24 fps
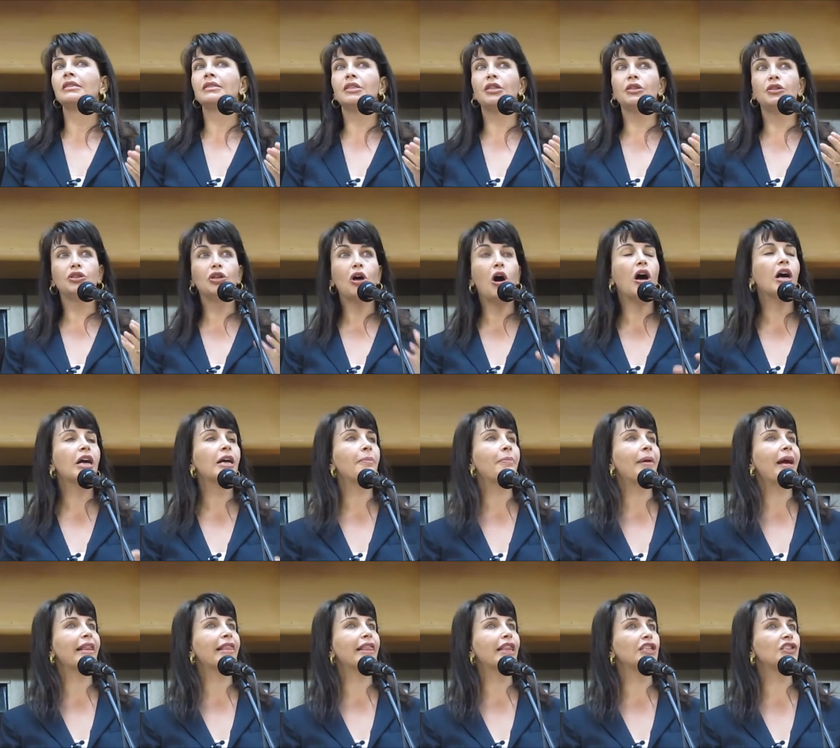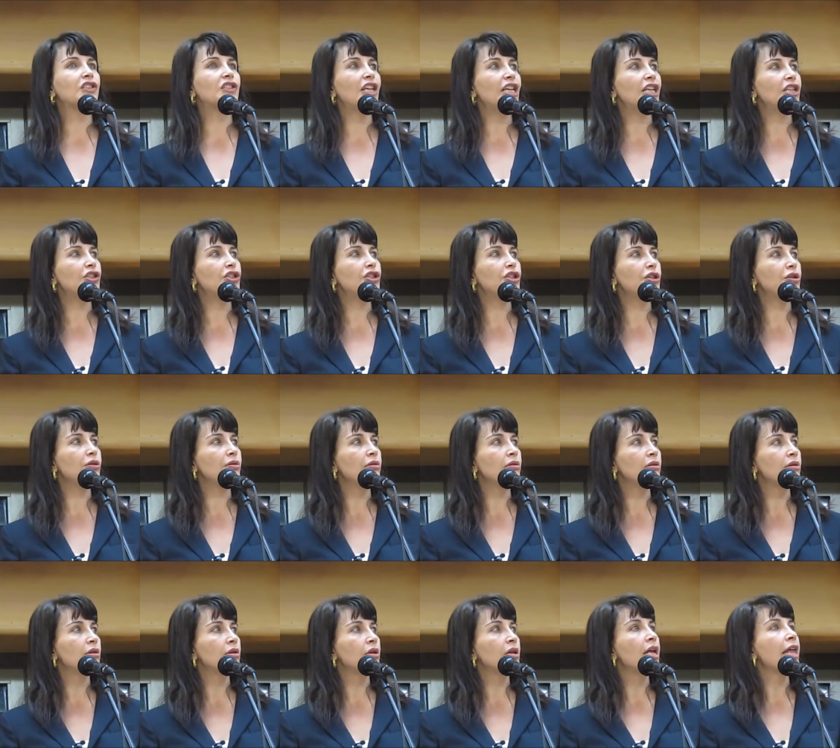to talk about this issue
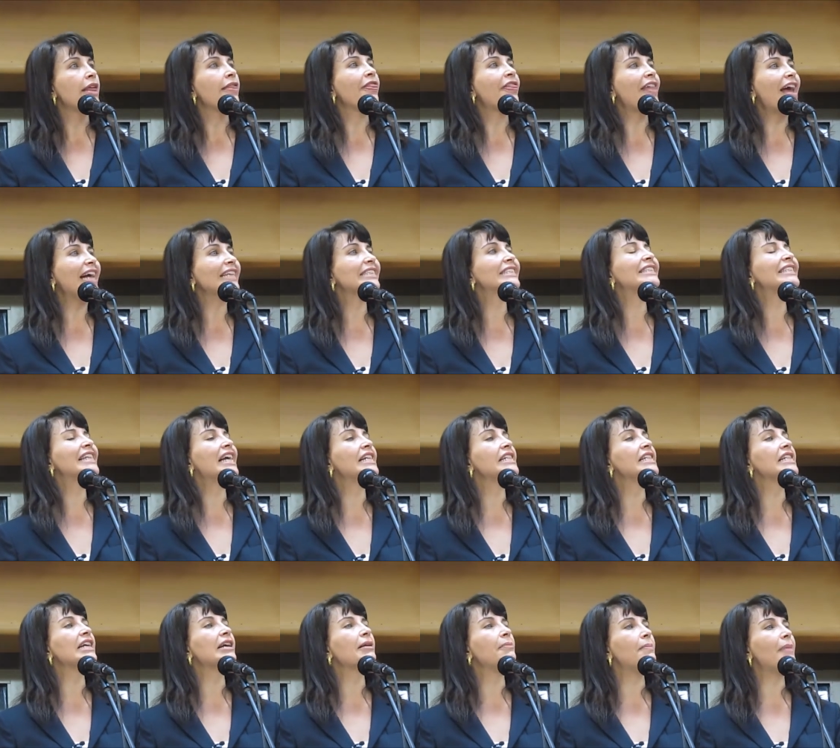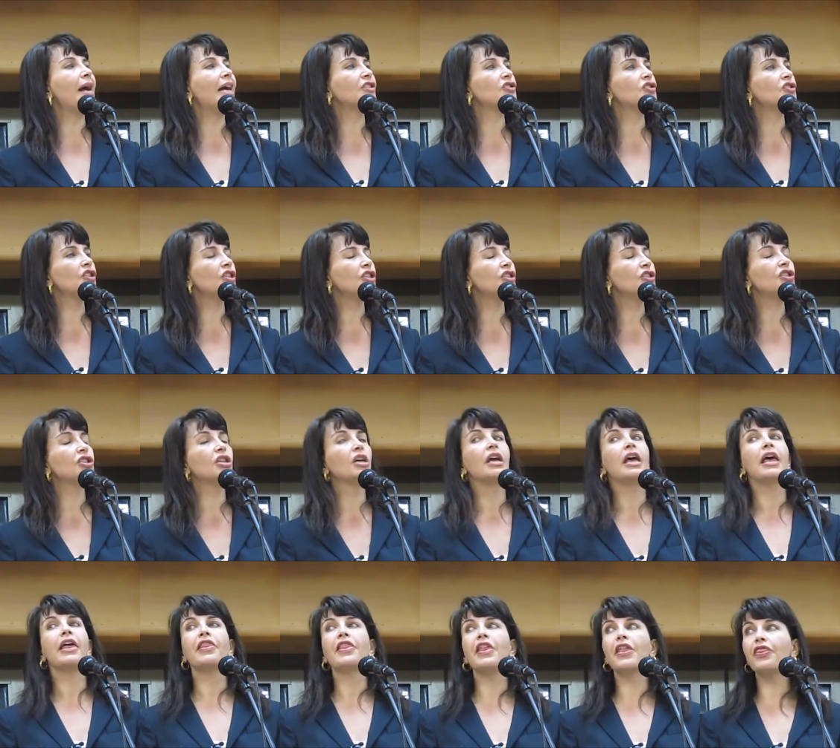that's sending a message
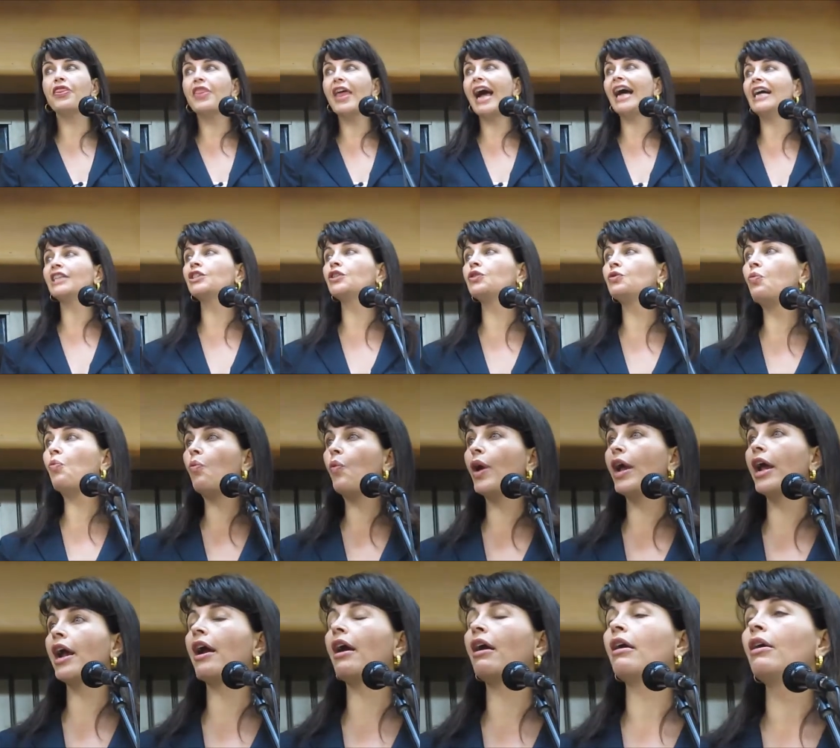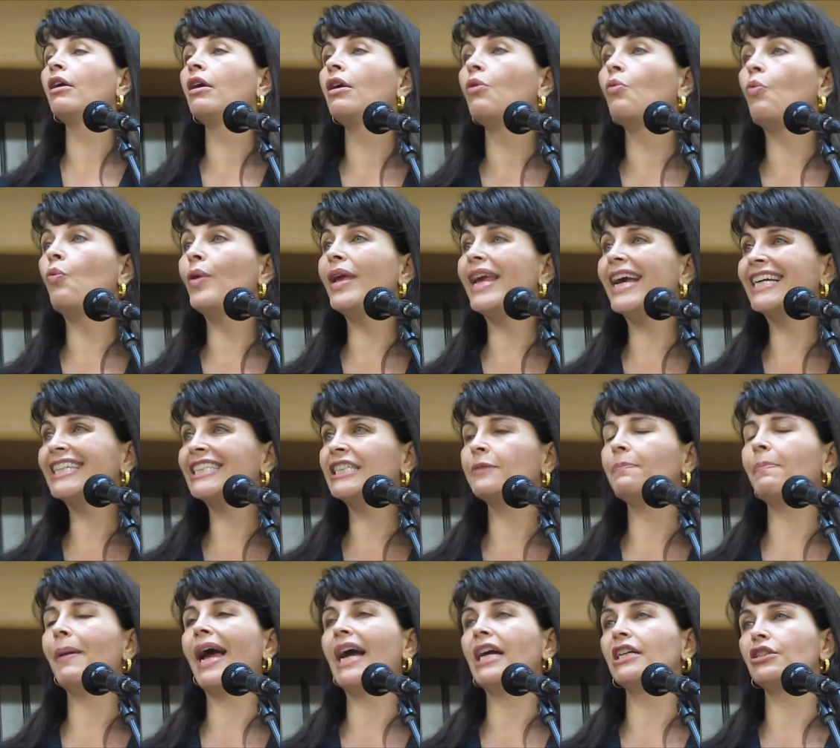that that's where we
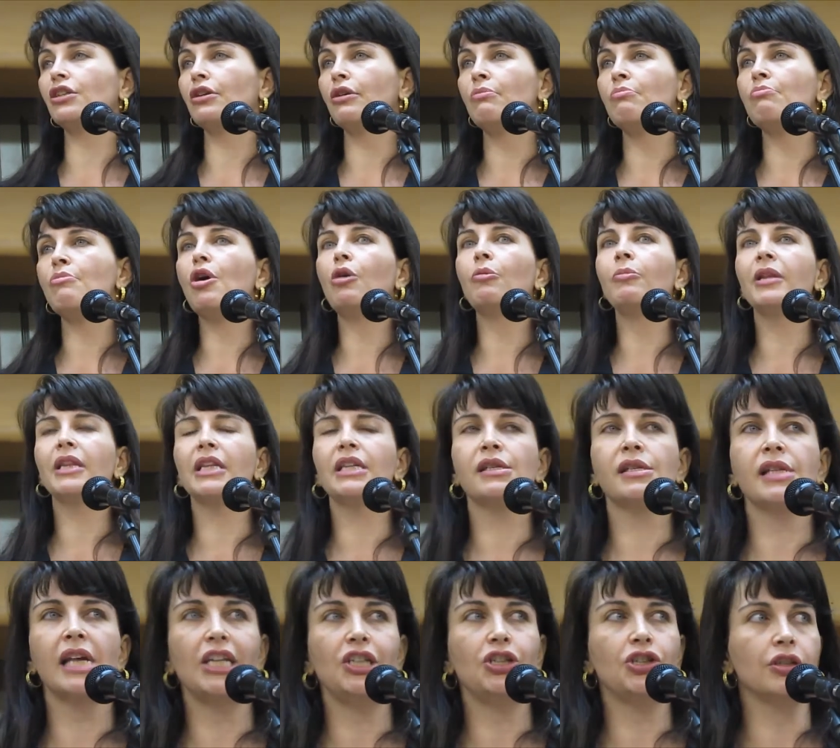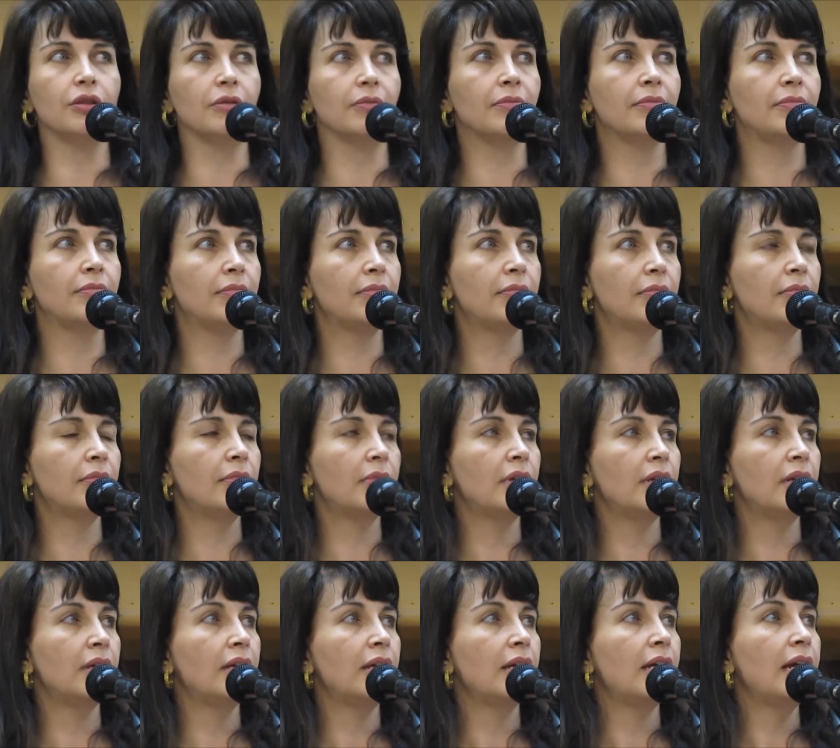expect mobilization.
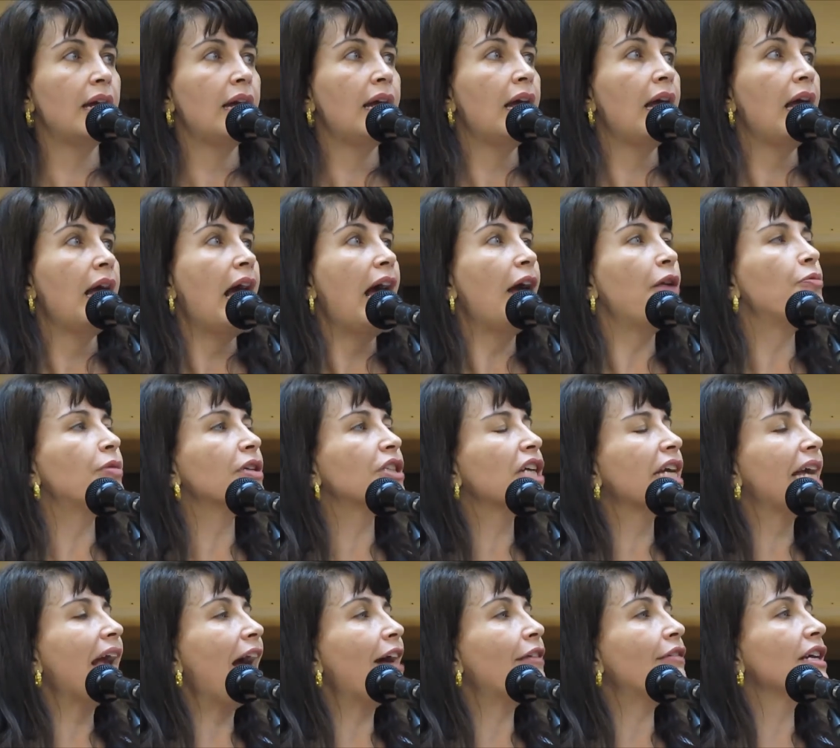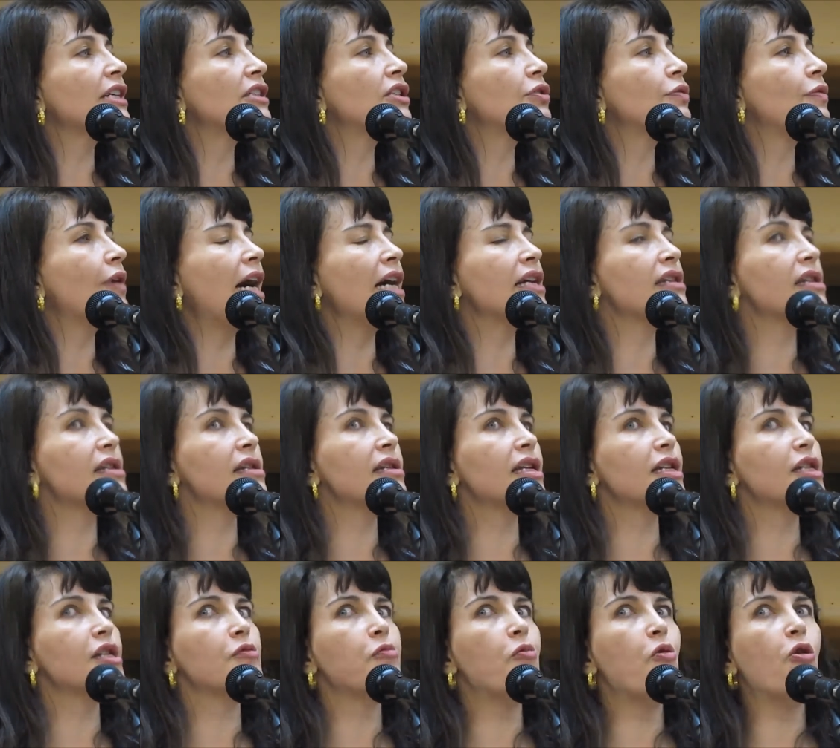And what characterizes
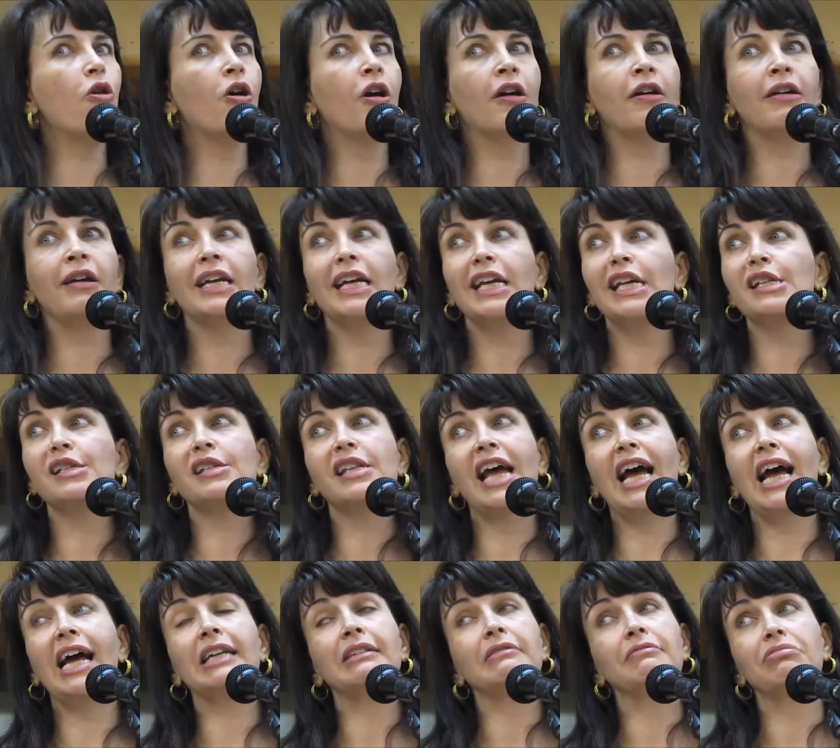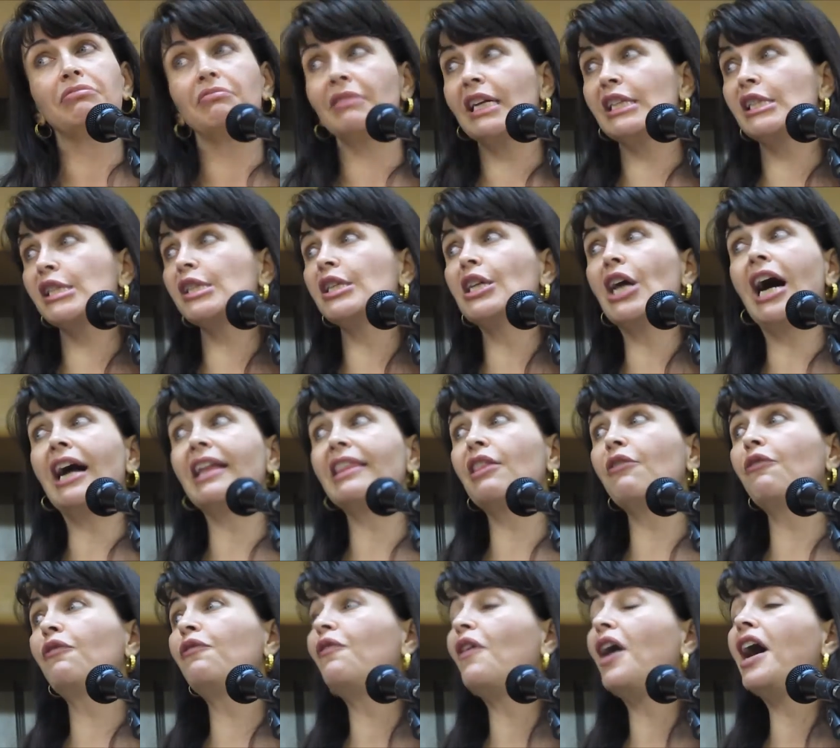this war is that it's not
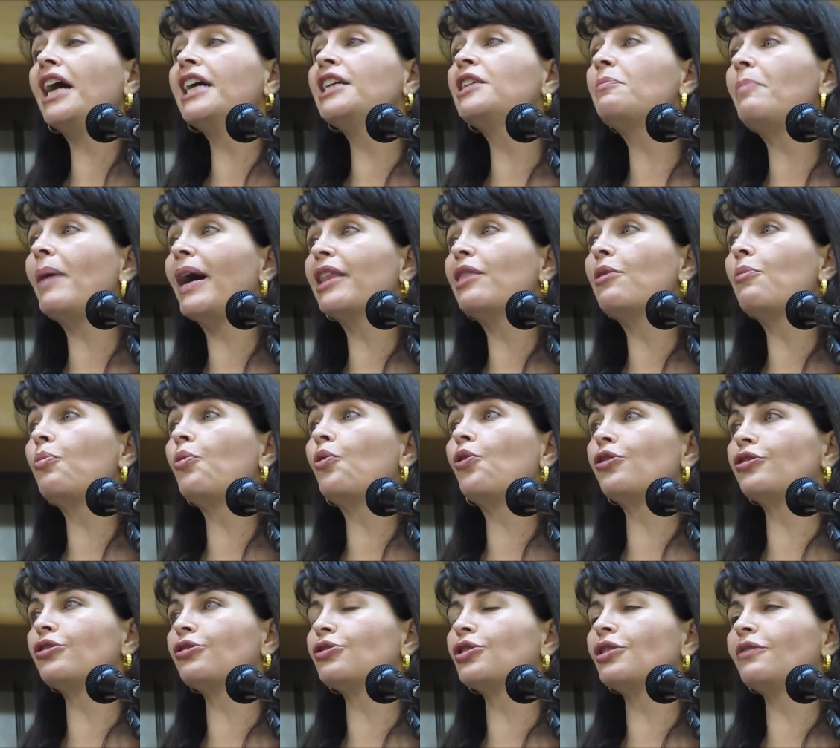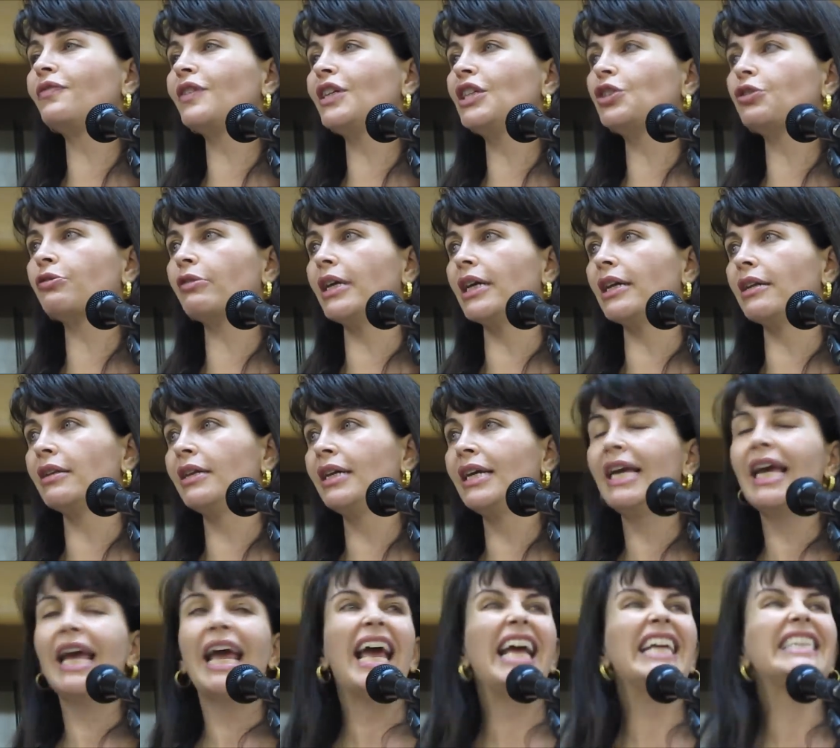defined by the borders of Israel.
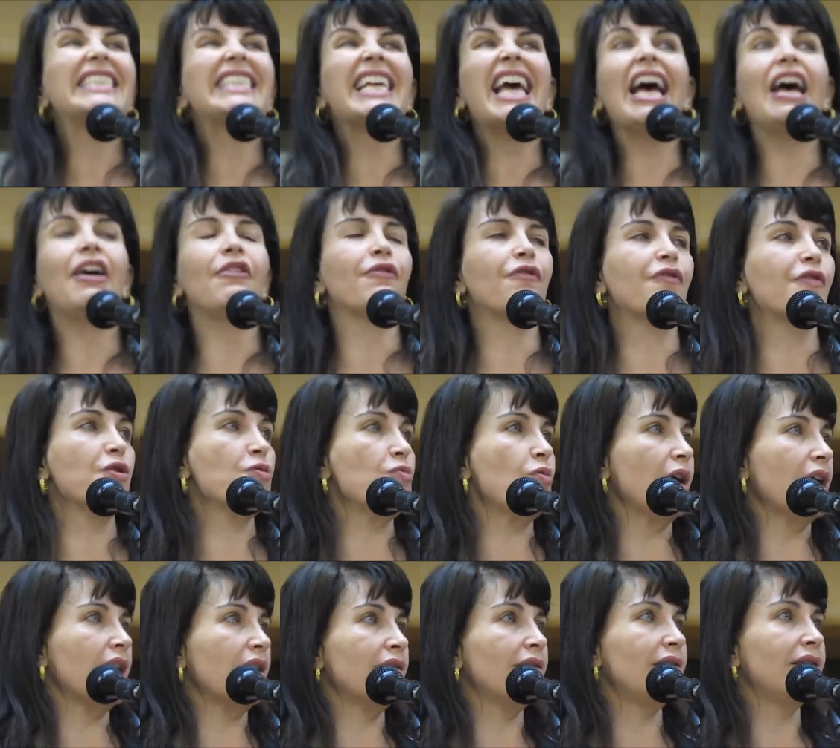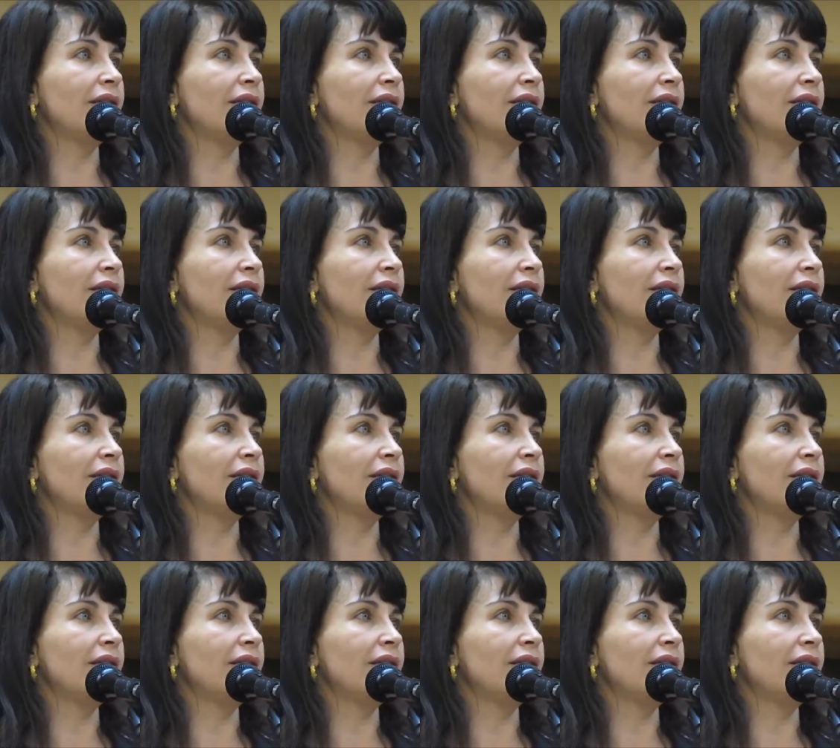It's everywhere,